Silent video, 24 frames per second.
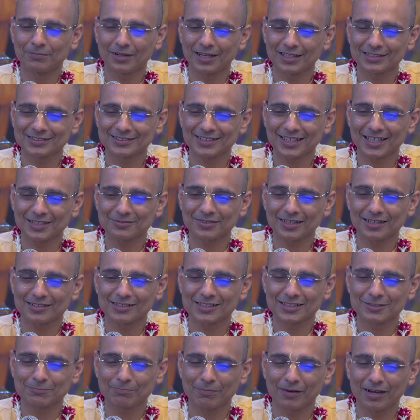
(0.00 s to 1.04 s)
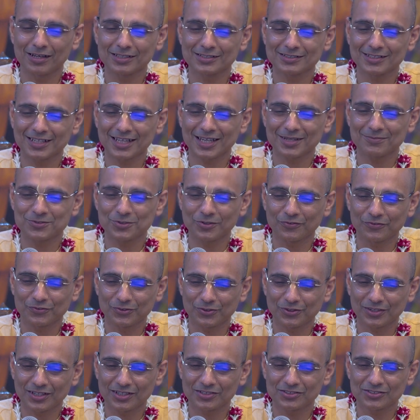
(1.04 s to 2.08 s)
pastimes and his pastimes of
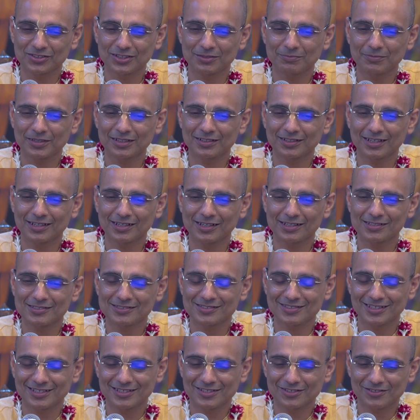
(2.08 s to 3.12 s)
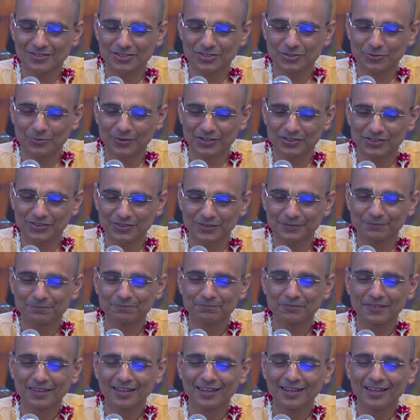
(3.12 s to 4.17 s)
creation, maintenance, and destruction.
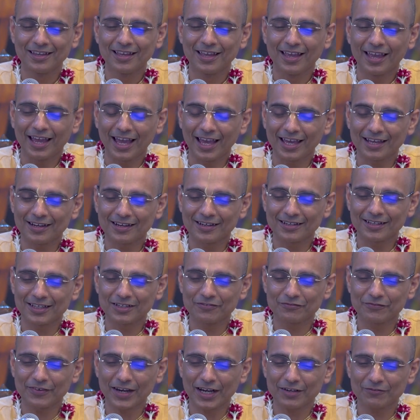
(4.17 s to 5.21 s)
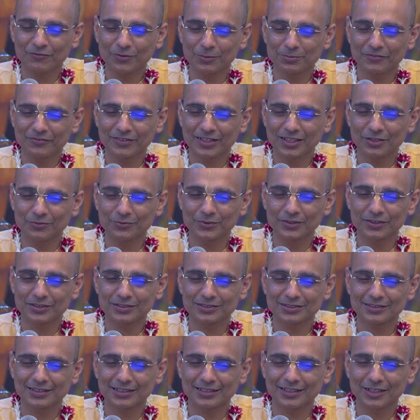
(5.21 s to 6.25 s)
And in fact, from the very
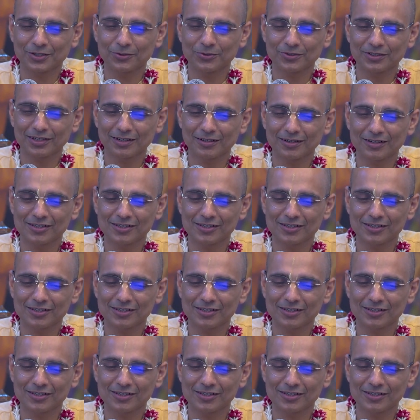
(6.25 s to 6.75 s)
verse that I quoted